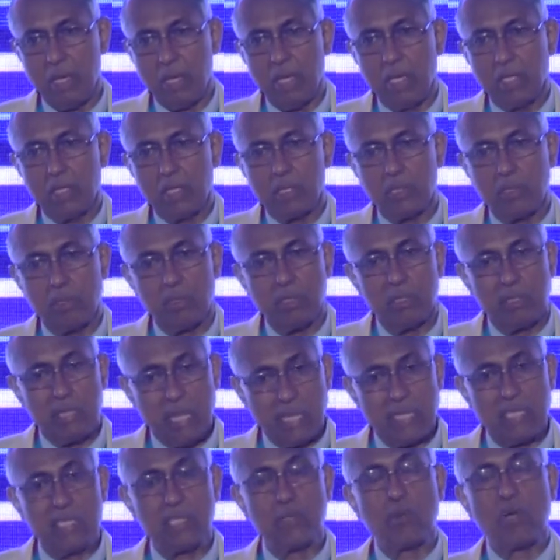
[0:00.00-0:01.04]
So that
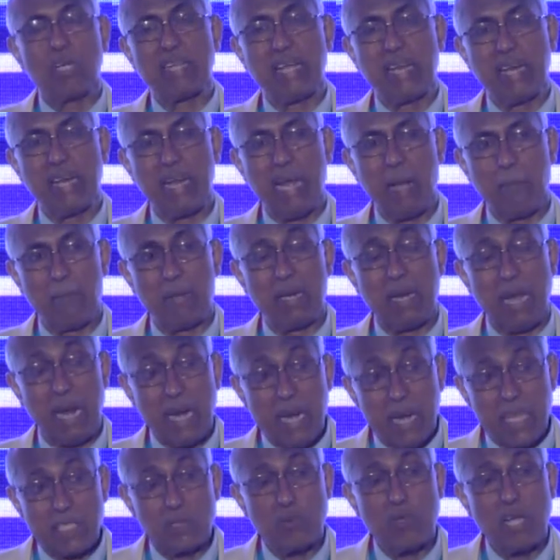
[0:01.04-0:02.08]
is what can happen
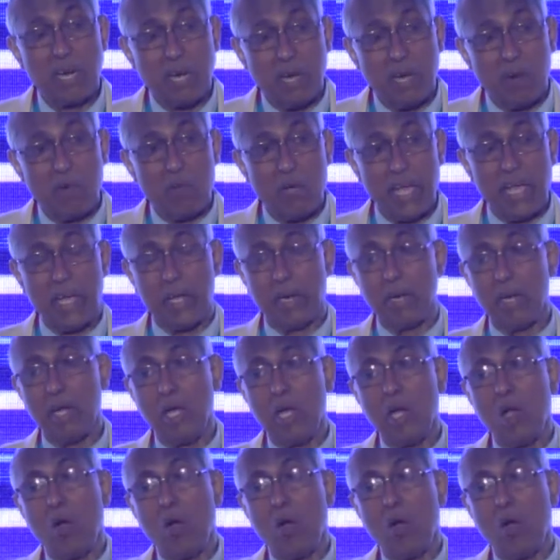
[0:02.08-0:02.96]
unless we are aware of